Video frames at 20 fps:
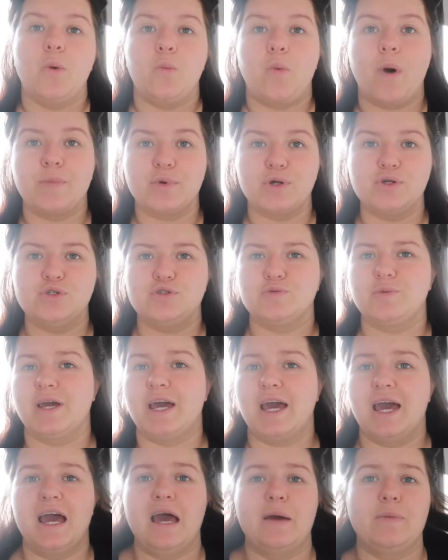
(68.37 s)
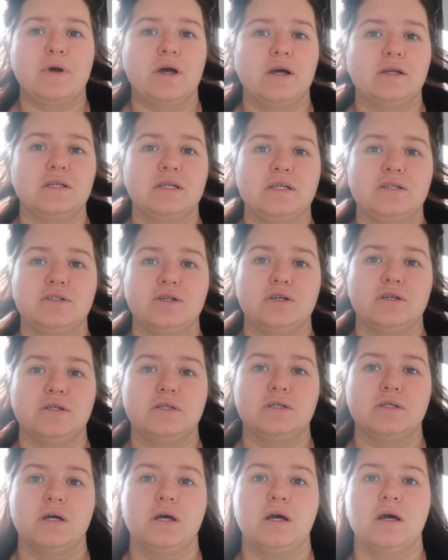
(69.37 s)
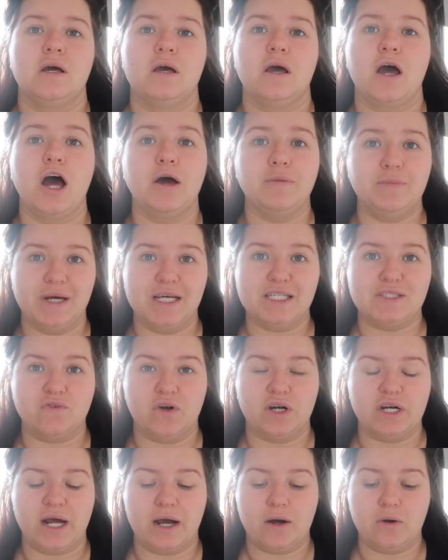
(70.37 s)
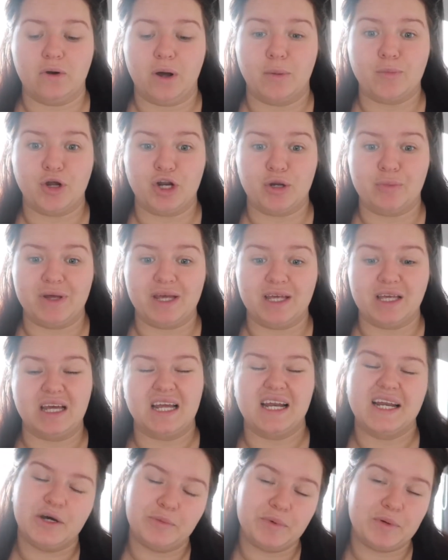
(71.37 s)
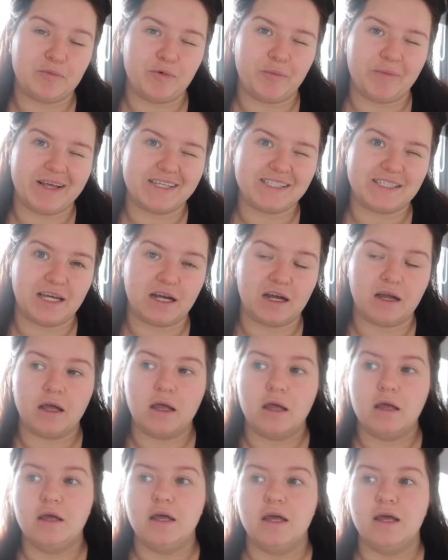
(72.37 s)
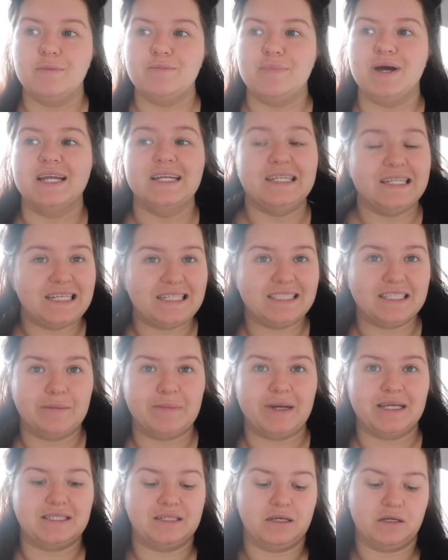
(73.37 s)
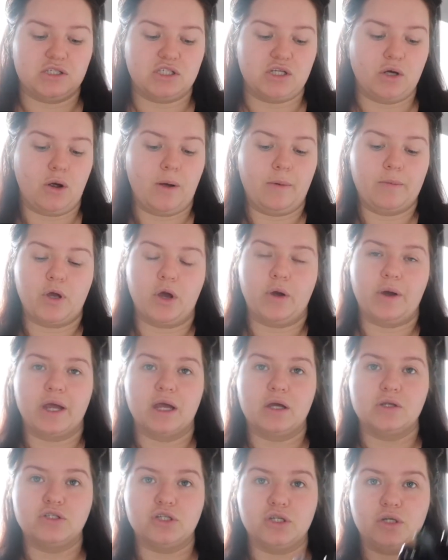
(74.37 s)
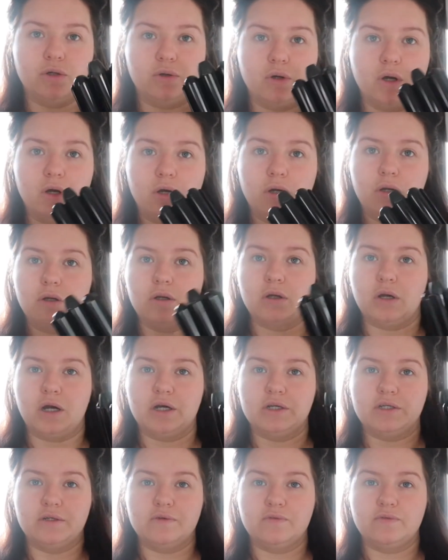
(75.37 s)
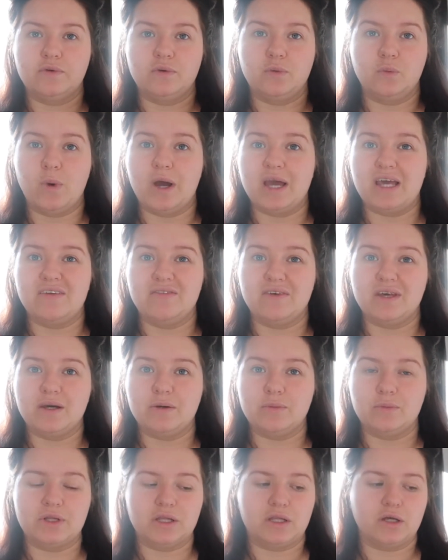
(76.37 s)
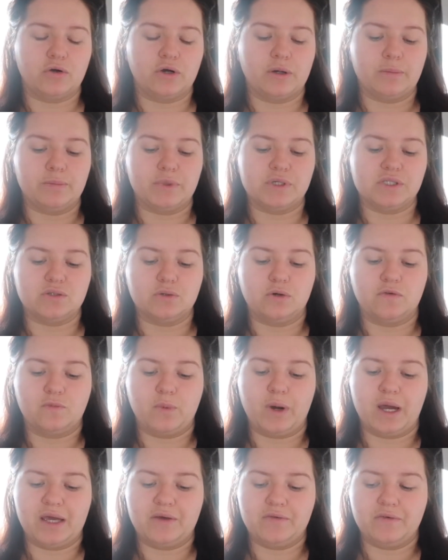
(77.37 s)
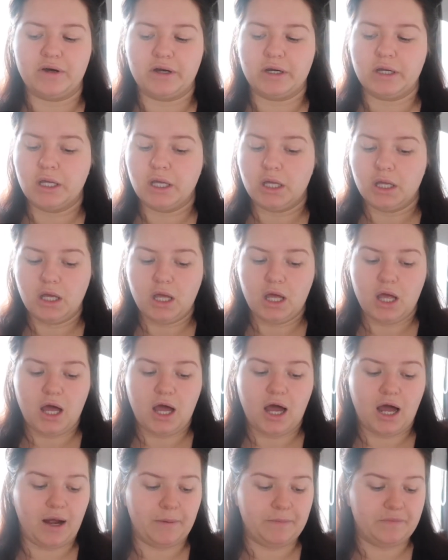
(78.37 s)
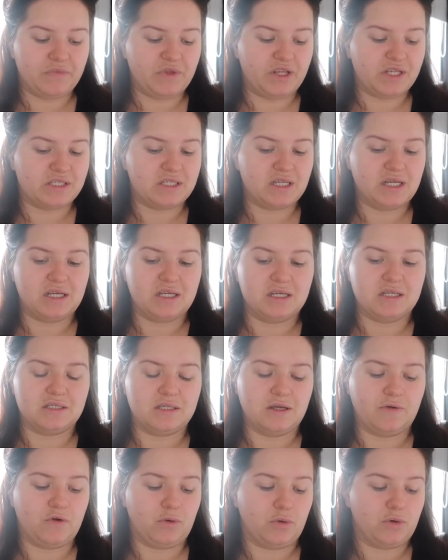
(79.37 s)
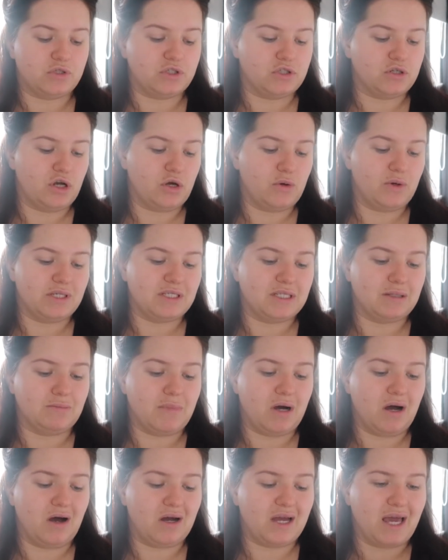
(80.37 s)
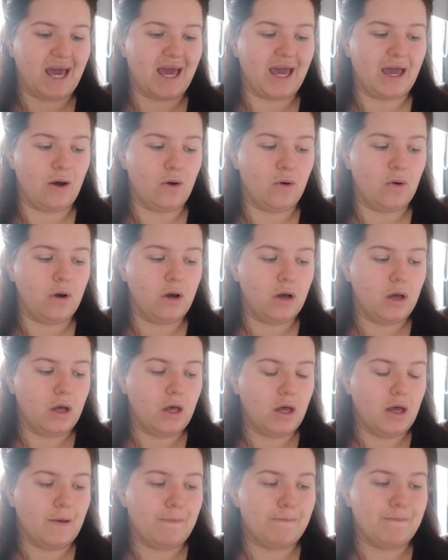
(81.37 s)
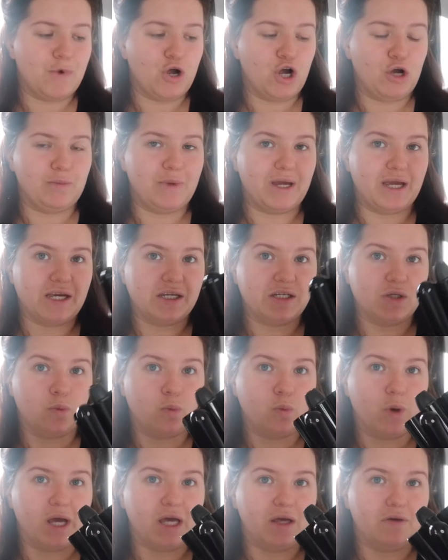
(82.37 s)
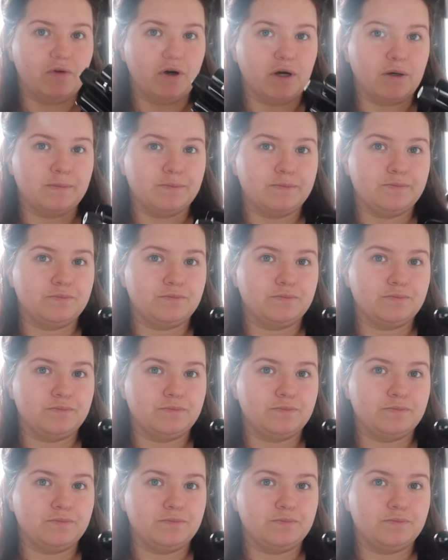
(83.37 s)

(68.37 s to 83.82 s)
What I'm going to do with my hair, because it's just a mess right now, I'm going to make it a little bit more messier, but a neater messier. So I'm going to kind of wave it with the crimper sort of waver. This is, if you want to know, it's the Mark Hill Mermaid Waver.